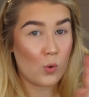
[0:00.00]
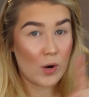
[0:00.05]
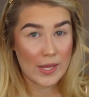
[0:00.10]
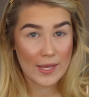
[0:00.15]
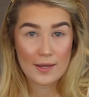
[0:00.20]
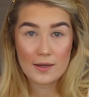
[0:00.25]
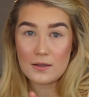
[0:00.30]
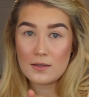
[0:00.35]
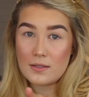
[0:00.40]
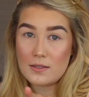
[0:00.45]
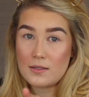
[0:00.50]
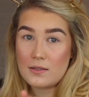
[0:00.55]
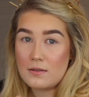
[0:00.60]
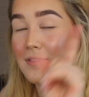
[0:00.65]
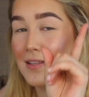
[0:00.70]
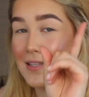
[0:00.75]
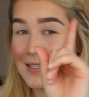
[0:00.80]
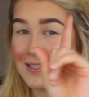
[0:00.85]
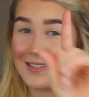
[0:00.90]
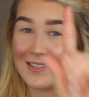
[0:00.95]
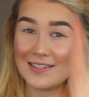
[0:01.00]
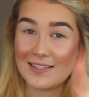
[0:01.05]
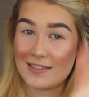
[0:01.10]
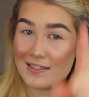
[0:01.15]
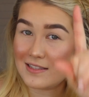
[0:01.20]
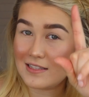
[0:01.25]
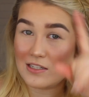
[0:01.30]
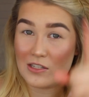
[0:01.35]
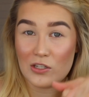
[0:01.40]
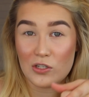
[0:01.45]
wings, this
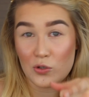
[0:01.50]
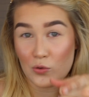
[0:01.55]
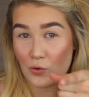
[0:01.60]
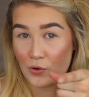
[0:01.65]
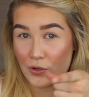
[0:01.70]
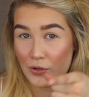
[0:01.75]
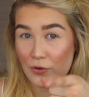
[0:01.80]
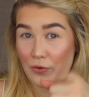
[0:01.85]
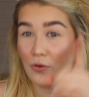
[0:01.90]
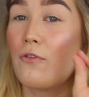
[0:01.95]
is the tutorial